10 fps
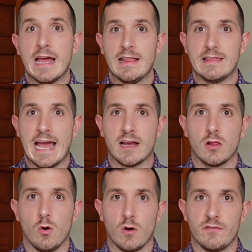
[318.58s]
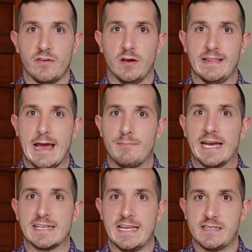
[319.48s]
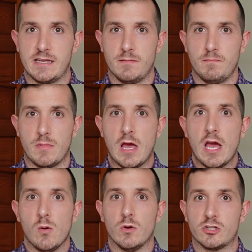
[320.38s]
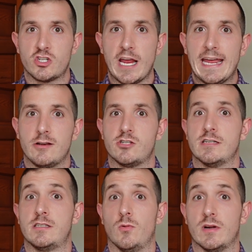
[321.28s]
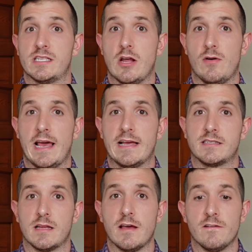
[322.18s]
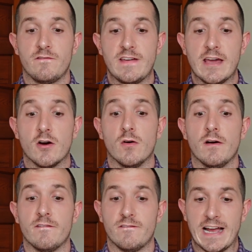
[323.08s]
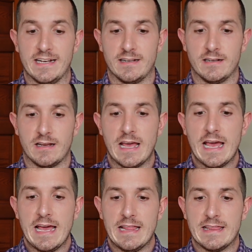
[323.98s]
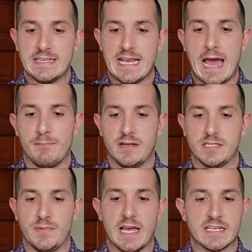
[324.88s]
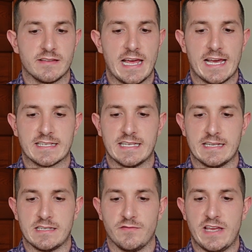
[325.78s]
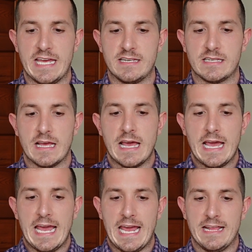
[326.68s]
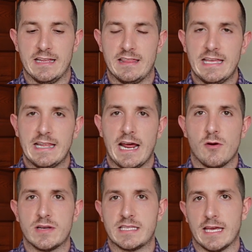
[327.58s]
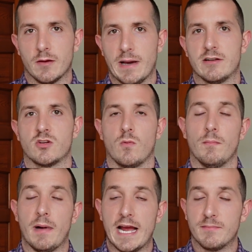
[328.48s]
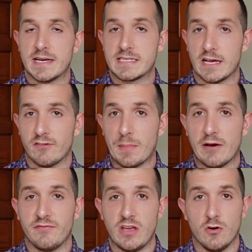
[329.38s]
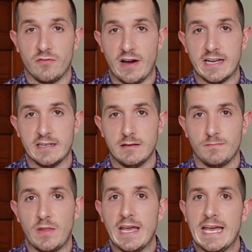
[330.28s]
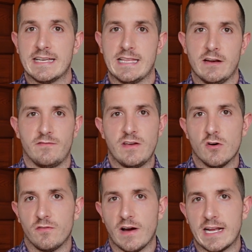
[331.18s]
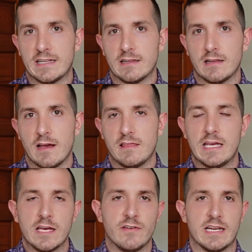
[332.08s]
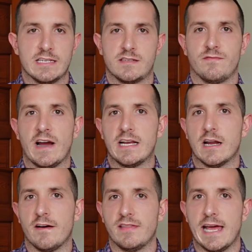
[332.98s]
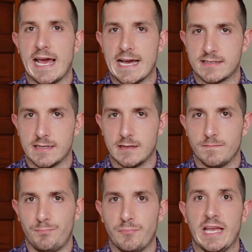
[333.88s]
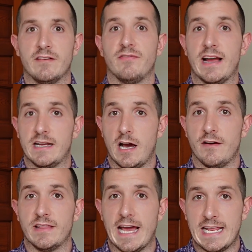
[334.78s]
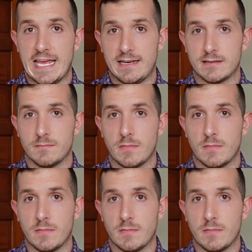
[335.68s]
that chlorophyll and that magnesium will change into what's known as pheophytin. This happens because of that excessive heat. And the thing that I always think about to remind myself about pheophytin is that pheophytin, think of it as fighting off that acid and fighting off that heat.